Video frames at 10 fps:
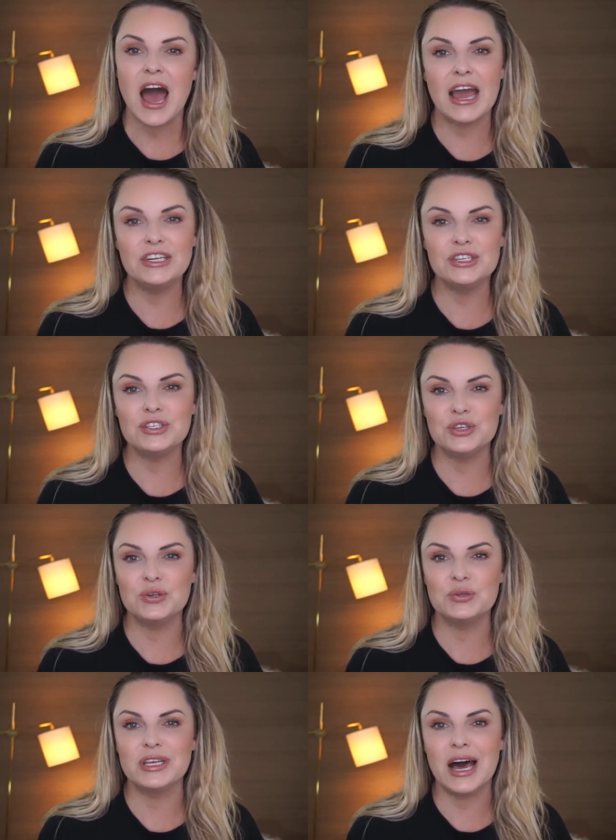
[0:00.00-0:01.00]
I just
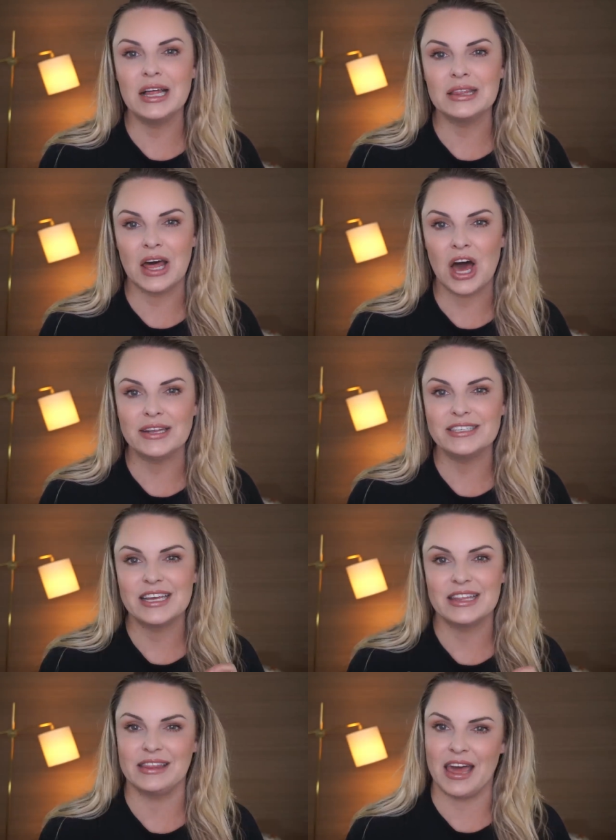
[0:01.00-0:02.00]
use a lot
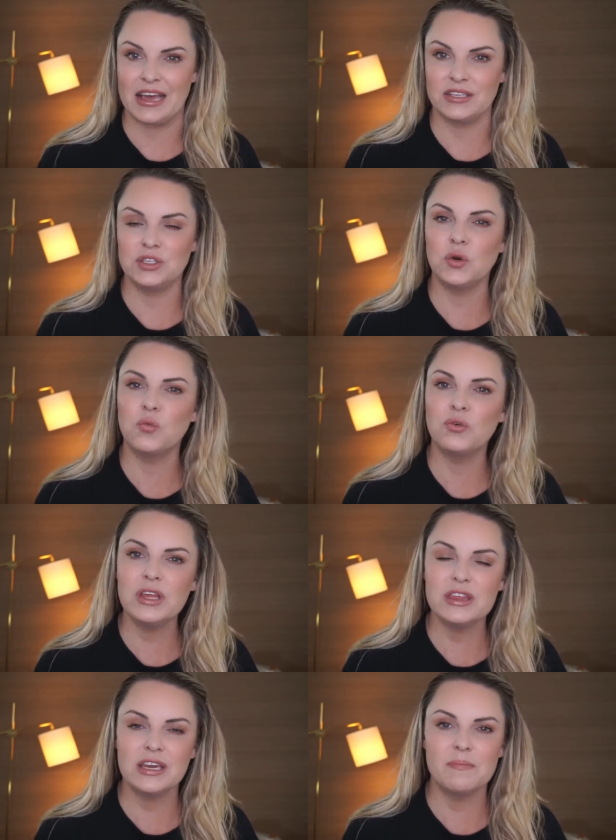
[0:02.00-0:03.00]
less. So
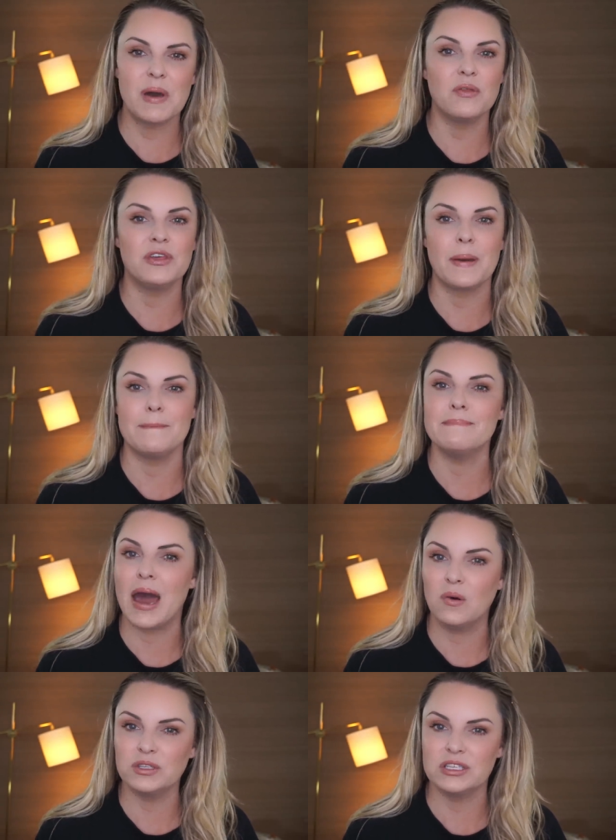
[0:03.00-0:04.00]
really think about the
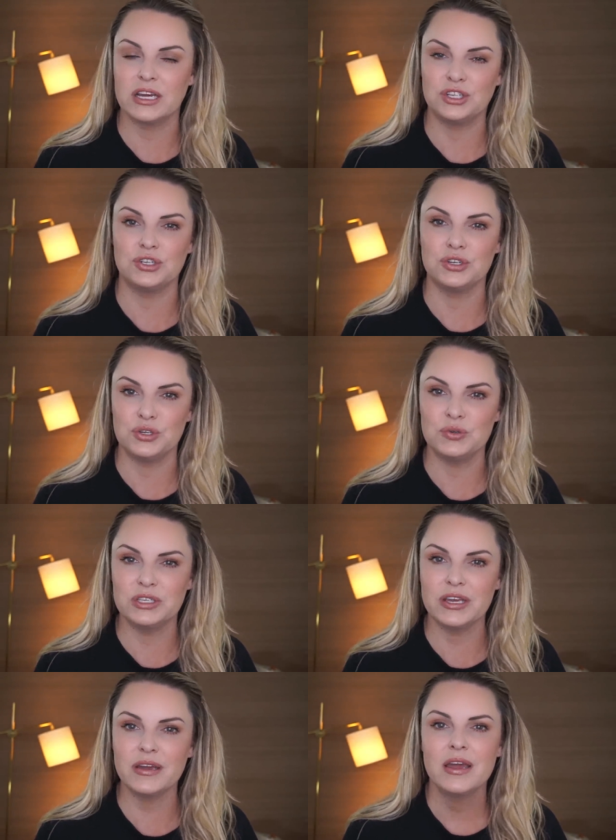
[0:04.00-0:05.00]
amounts that you're
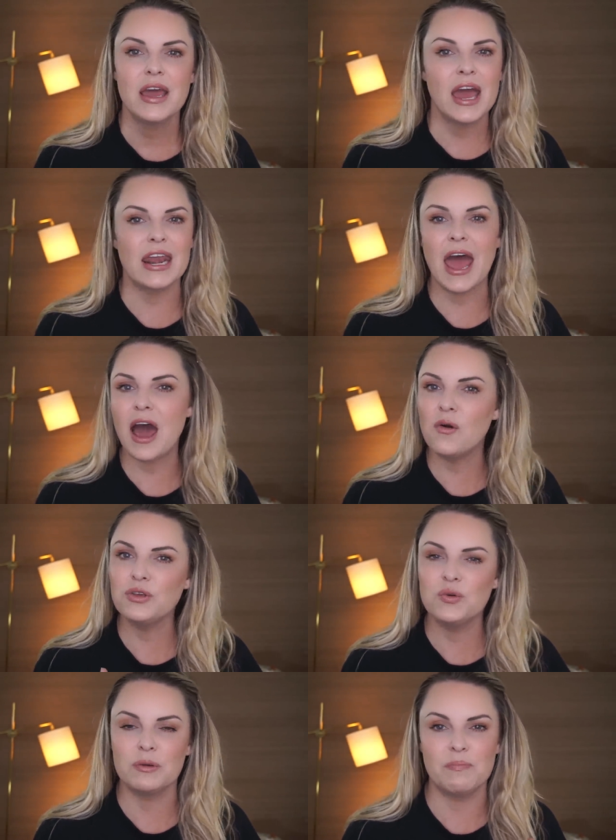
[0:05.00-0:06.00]
using and
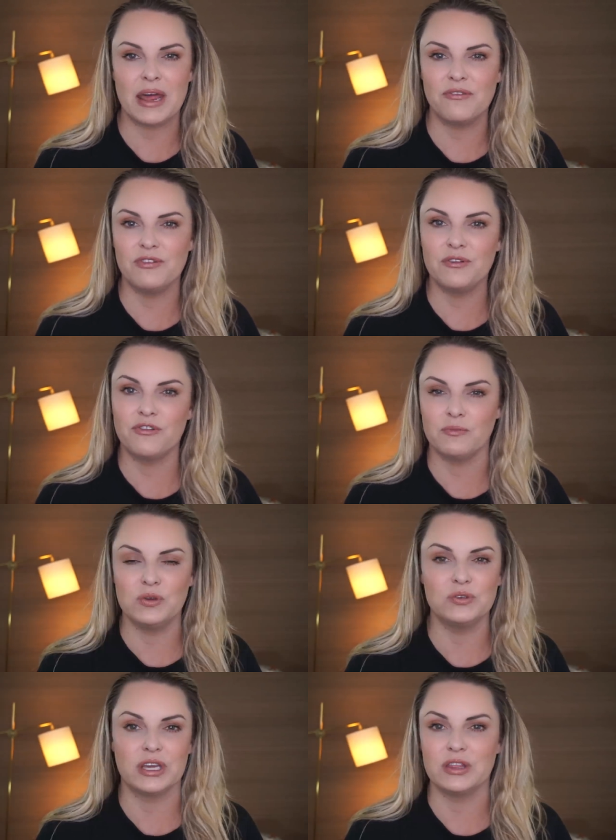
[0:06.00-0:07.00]
how you can benefit from
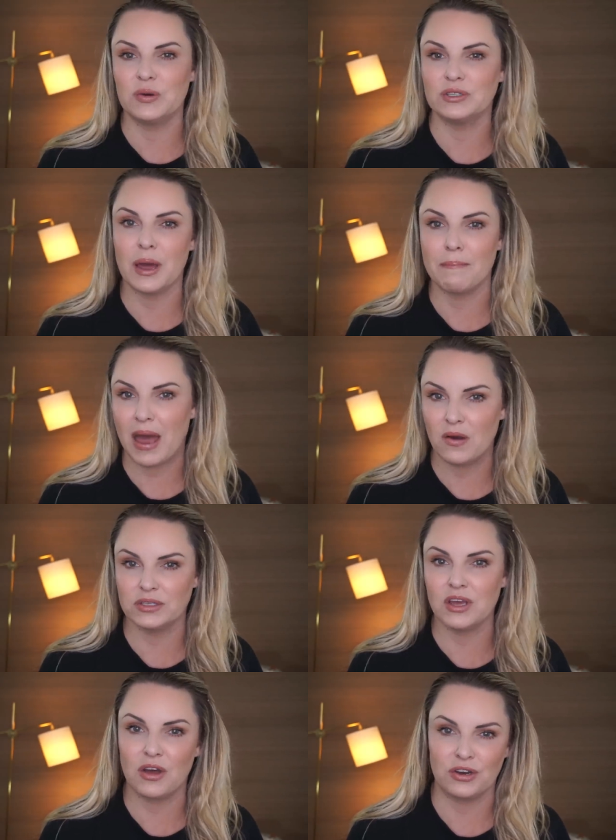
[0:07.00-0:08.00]
using those
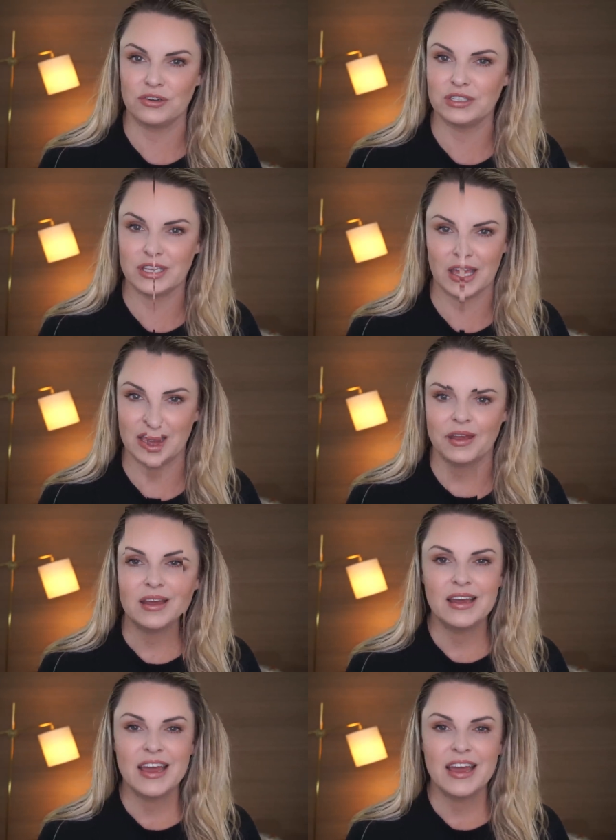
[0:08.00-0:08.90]
amounts on your skin.